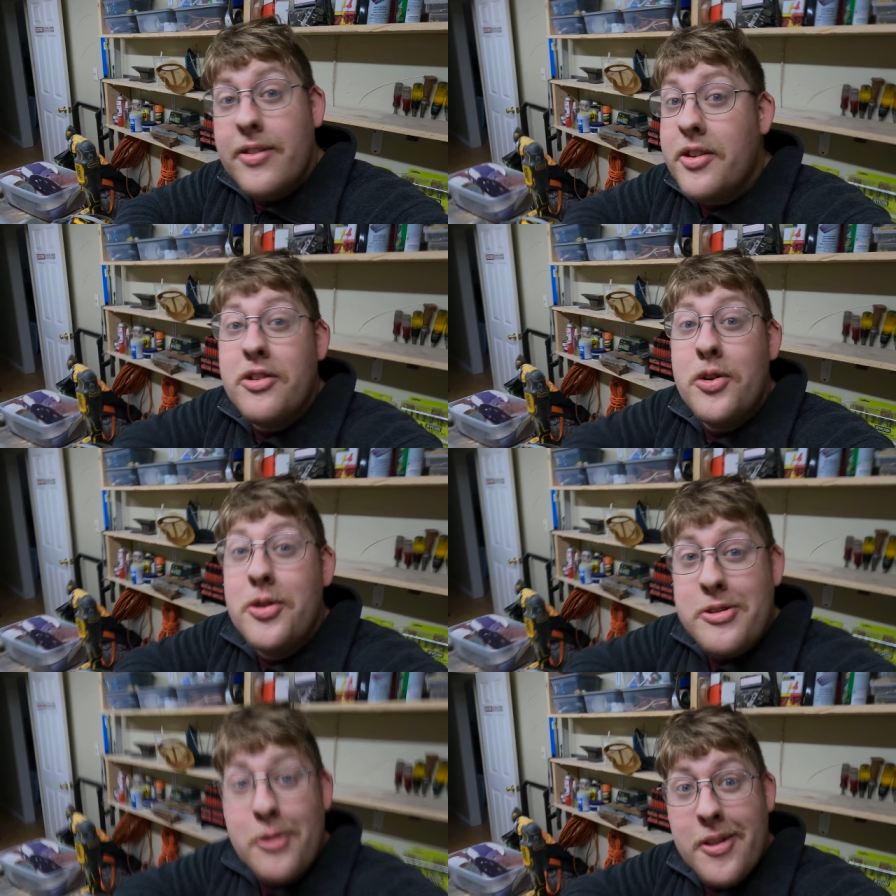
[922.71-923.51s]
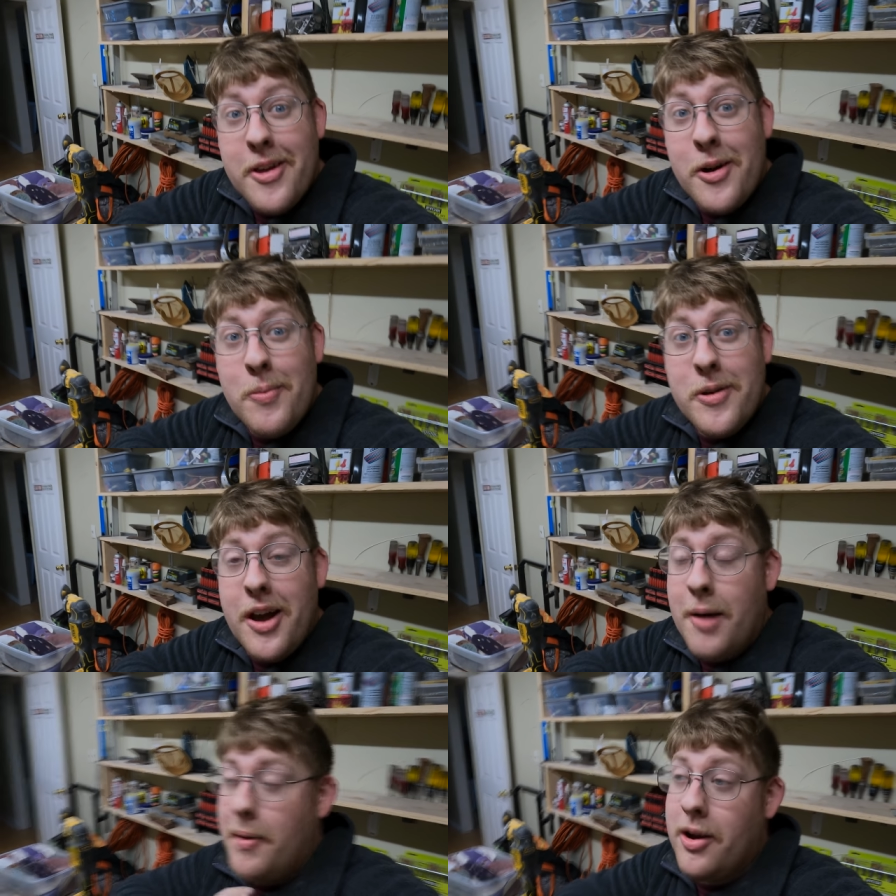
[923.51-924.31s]
this new store that
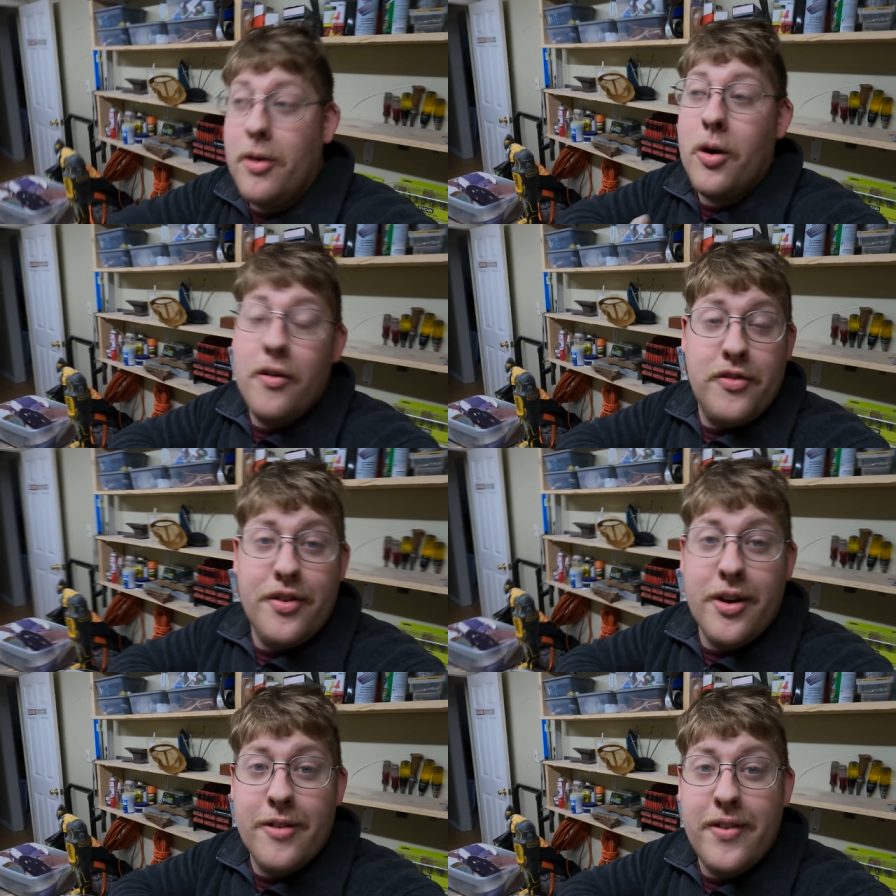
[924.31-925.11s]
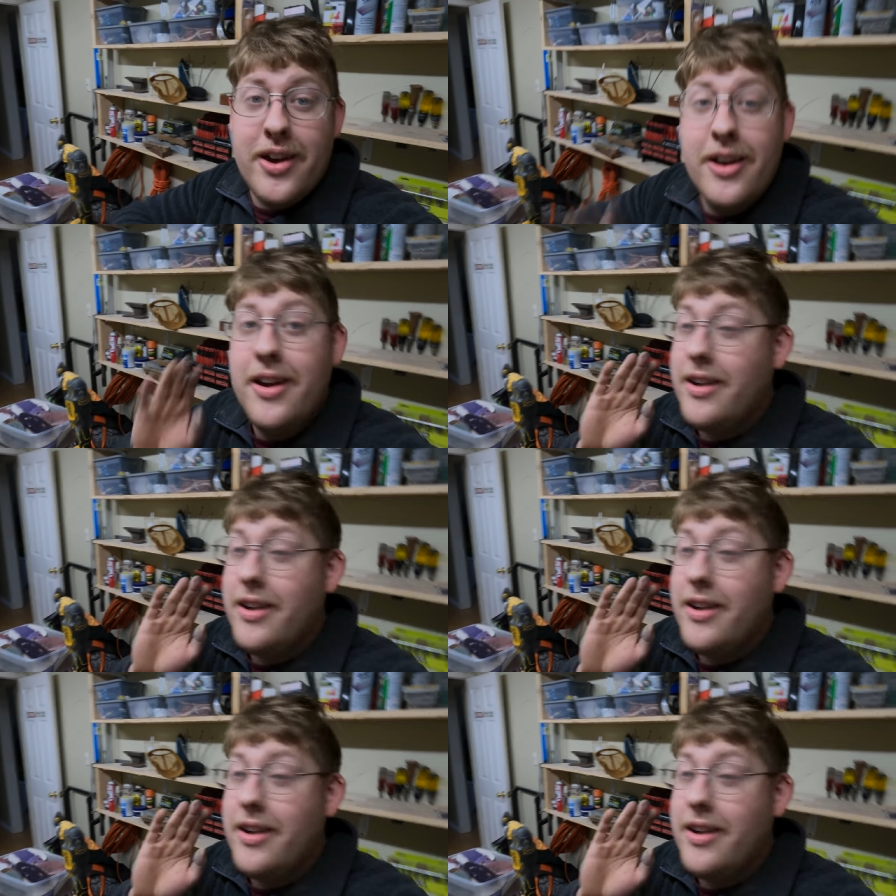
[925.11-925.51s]
opened up. I don't know if you've heard of it.